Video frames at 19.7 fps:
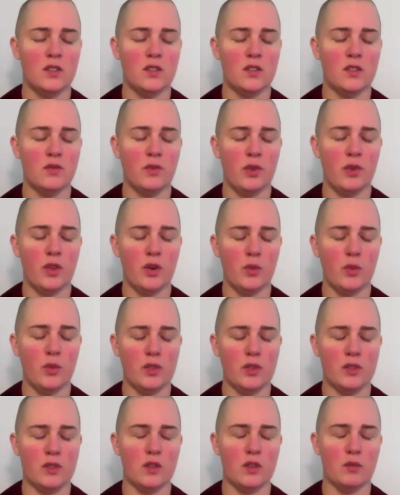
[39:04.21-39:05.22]
for their
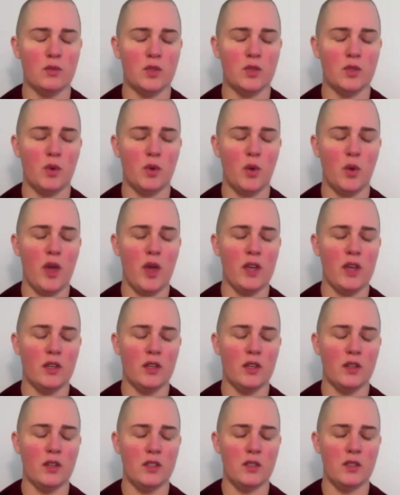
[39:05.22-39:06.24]
wisdom to
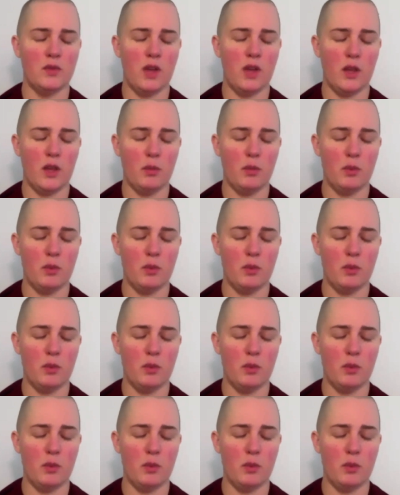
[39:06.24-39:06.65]
awaken and develop.